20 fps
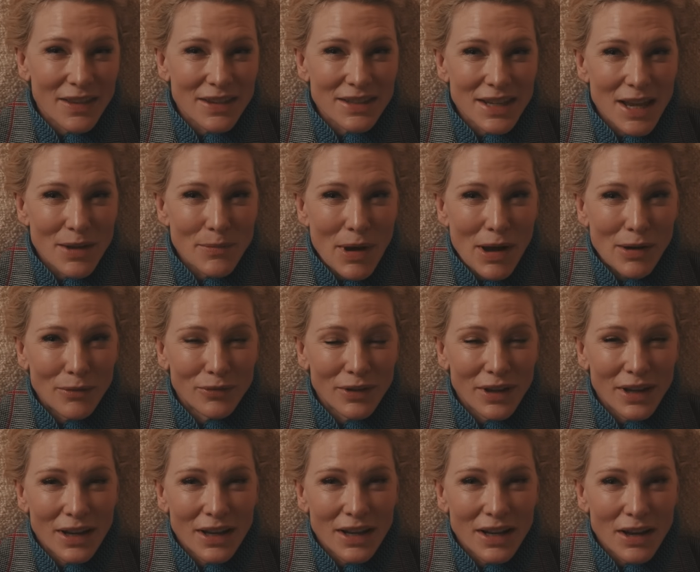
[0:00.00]
the same
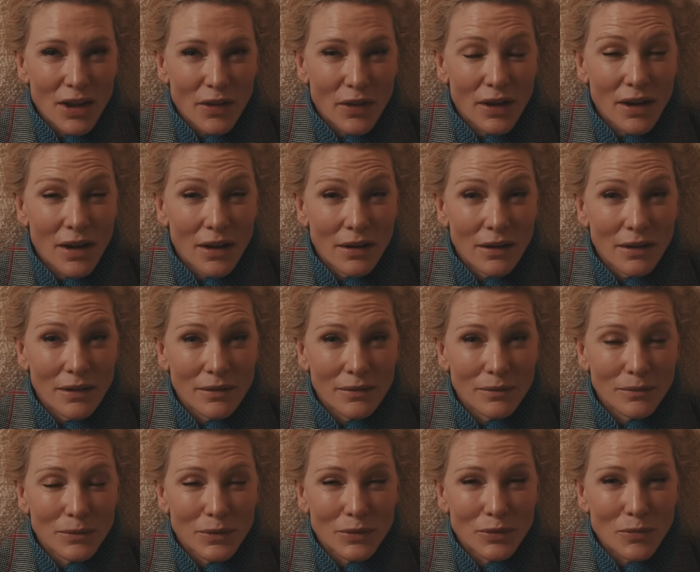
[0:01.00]
outfit in another colour
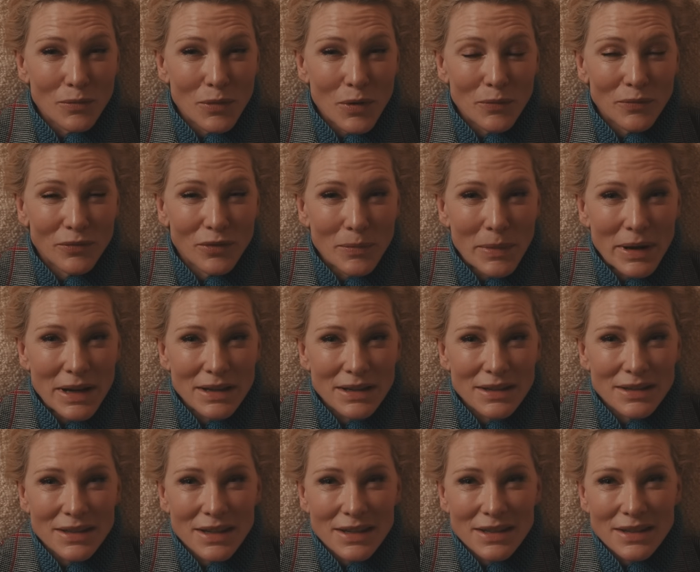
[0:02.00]
for my
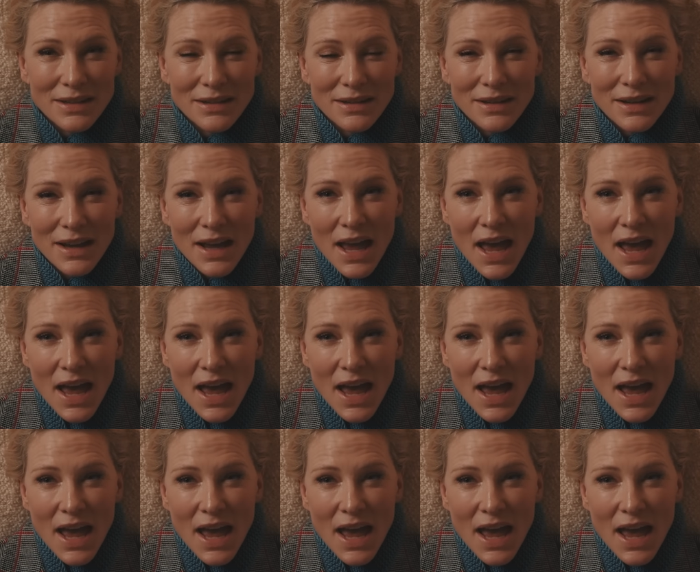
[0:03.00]
sister.